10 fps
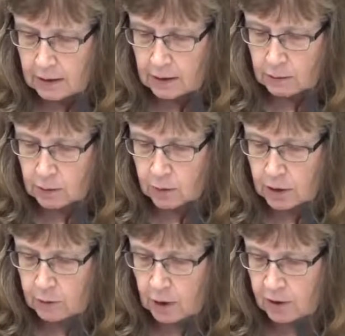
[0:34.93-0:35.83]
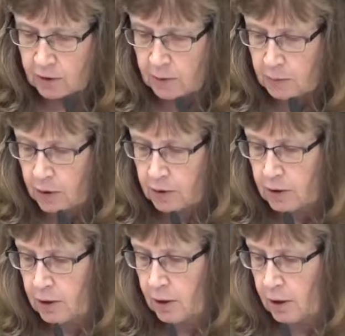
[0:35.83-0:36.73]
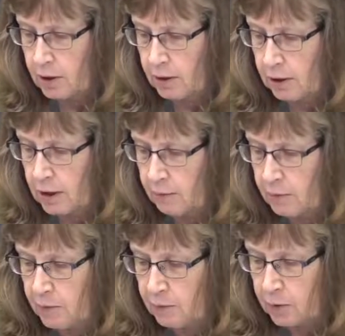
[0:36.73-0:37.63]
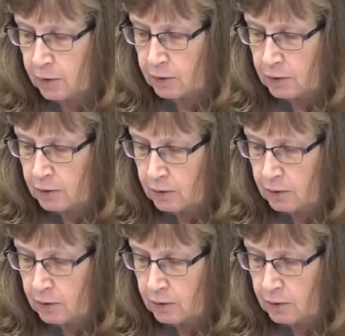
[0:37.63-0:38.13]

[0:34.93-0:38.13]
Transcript: the recording will also be posted on the League of Women Voters